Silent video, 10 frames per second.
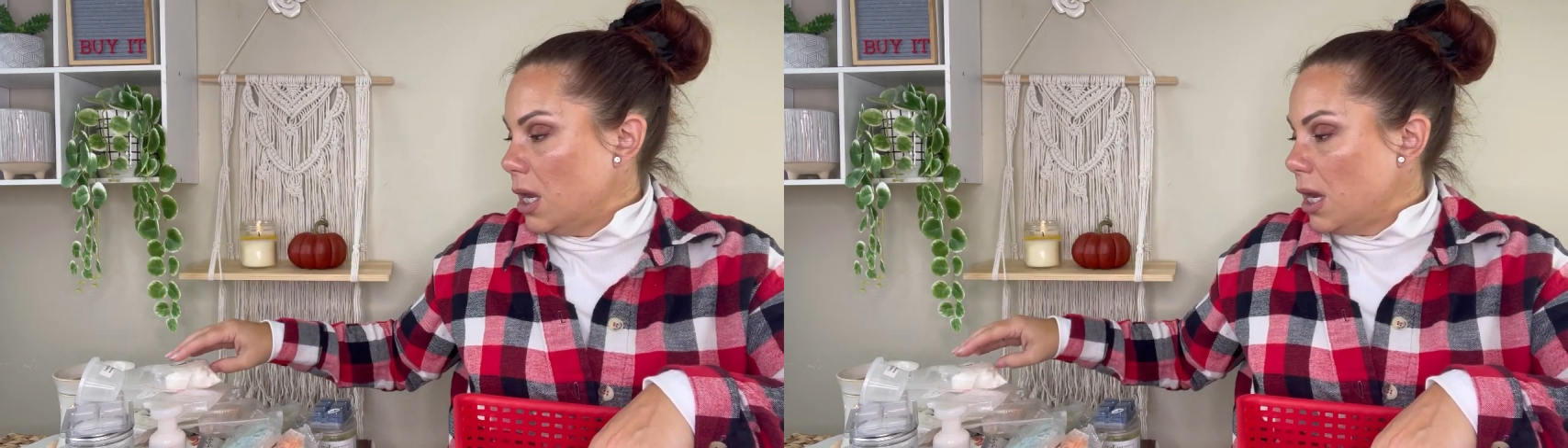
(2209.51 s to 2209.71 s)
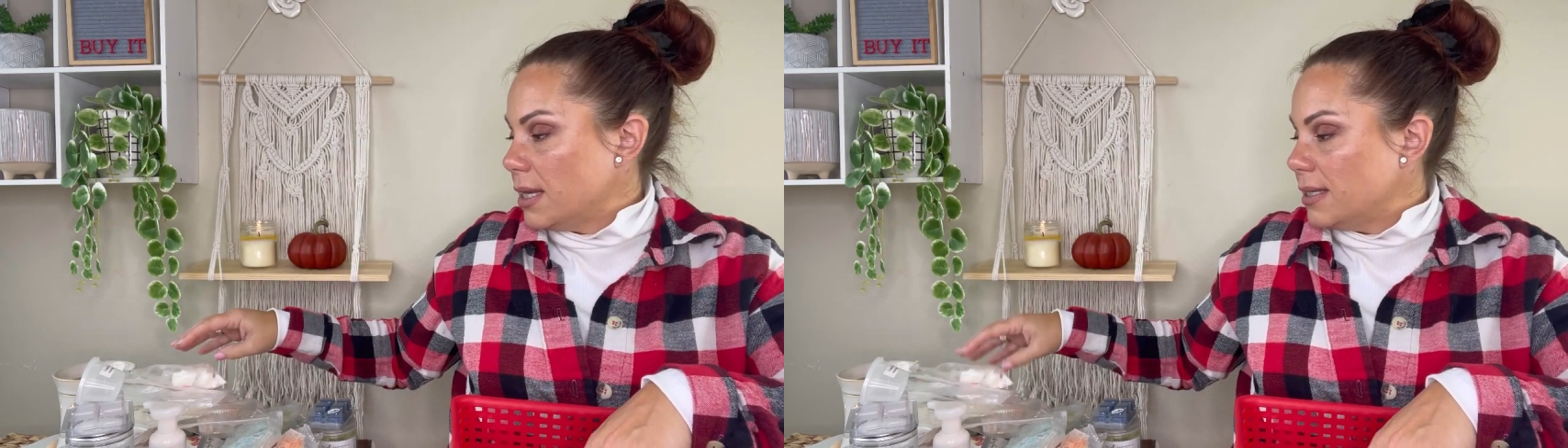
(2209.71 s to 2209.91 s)

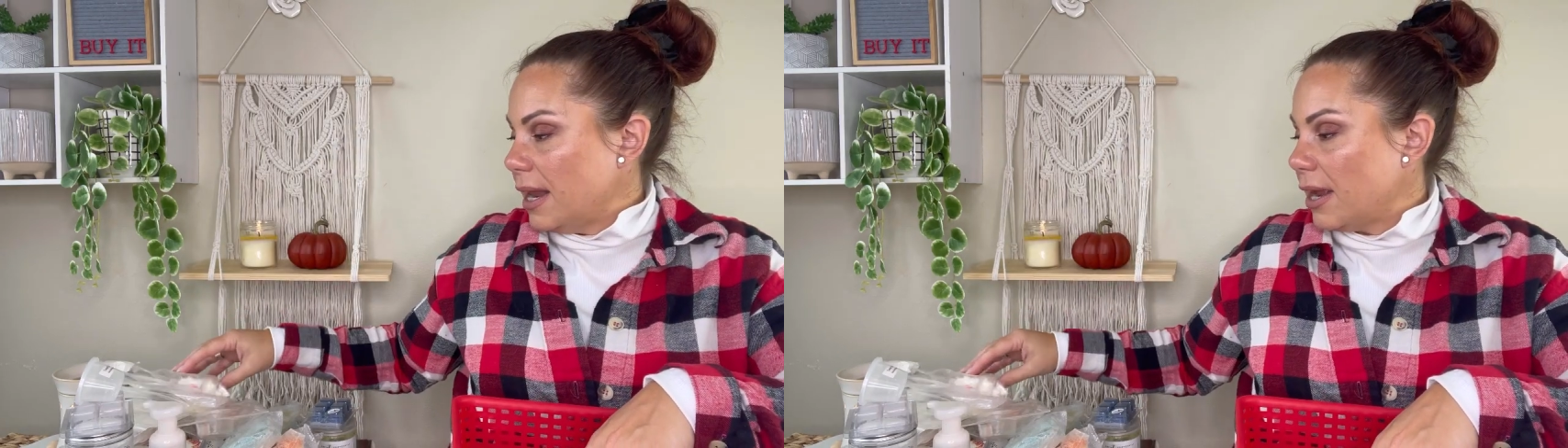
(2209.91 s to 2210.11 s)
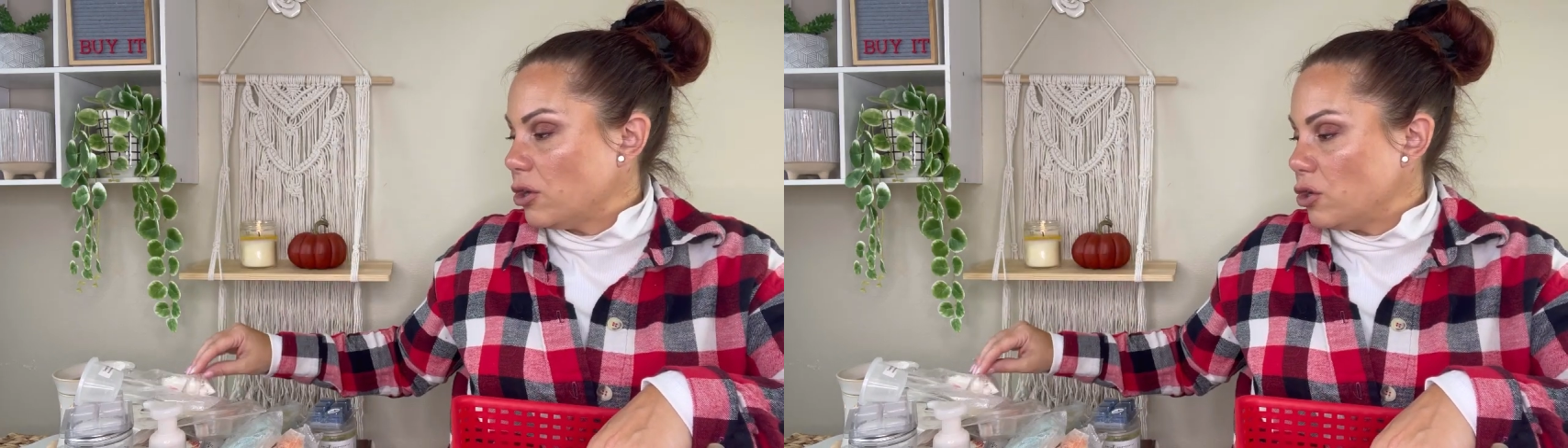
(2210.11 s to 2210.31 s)
because then
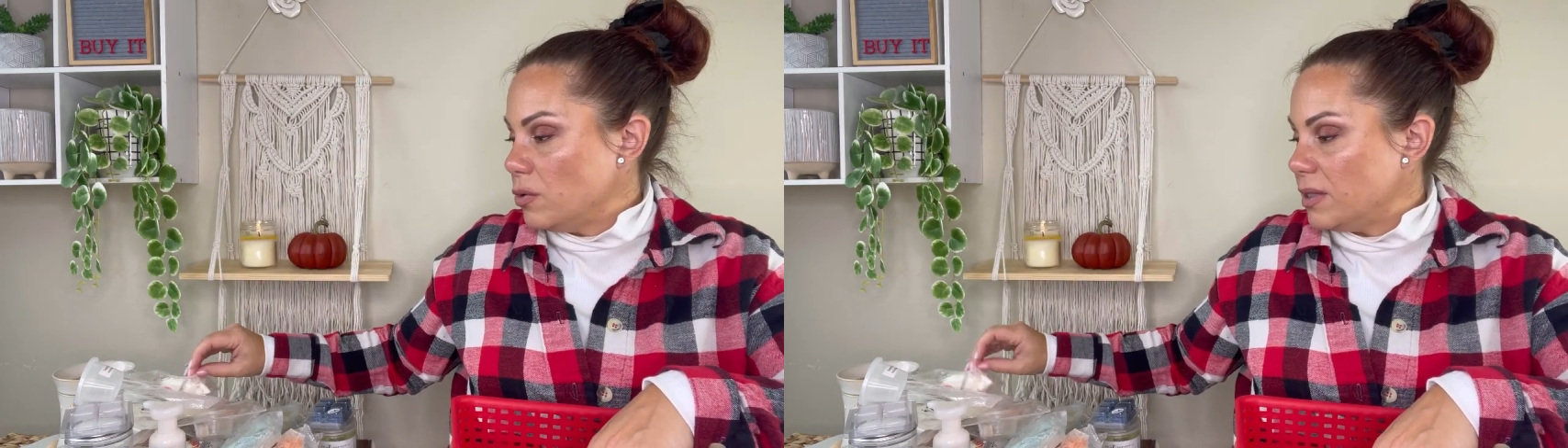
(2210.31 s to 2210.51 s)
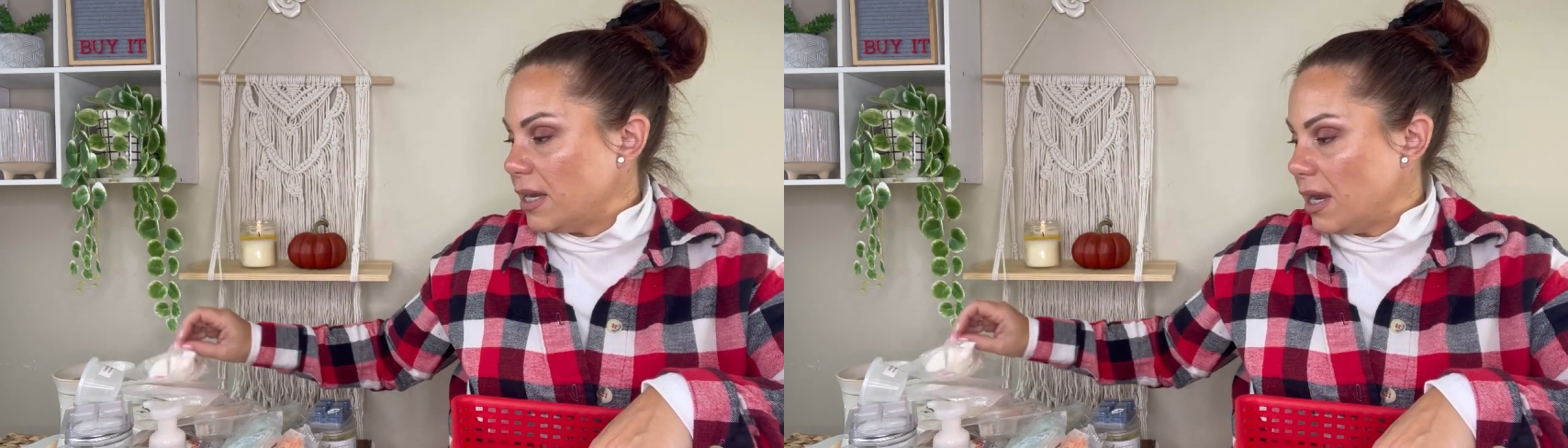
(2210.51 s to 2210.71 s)
I could
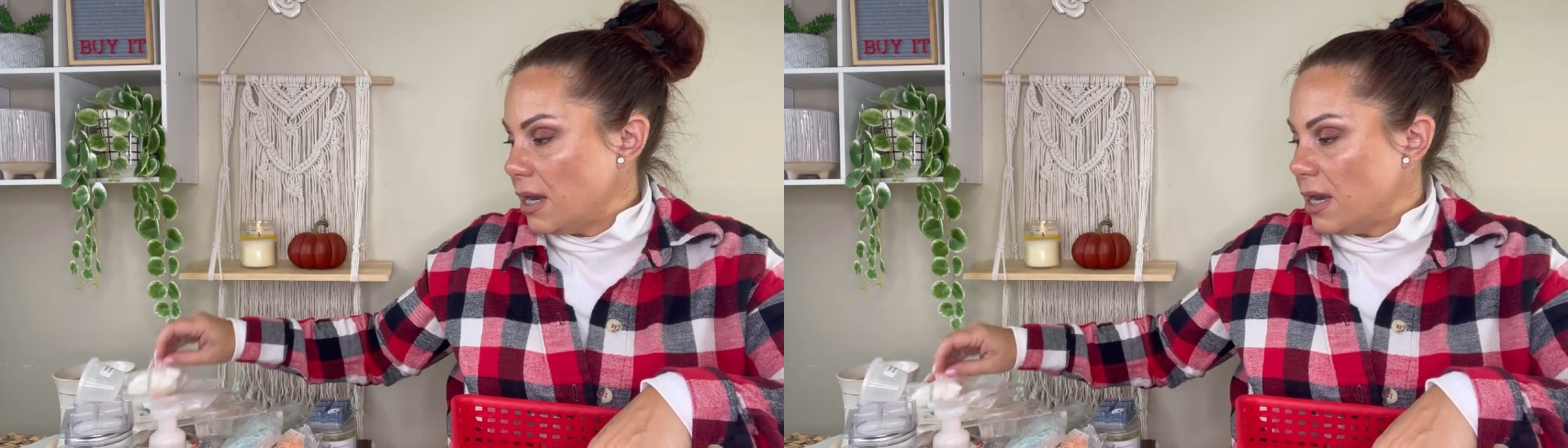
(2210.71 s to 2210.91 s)
use it in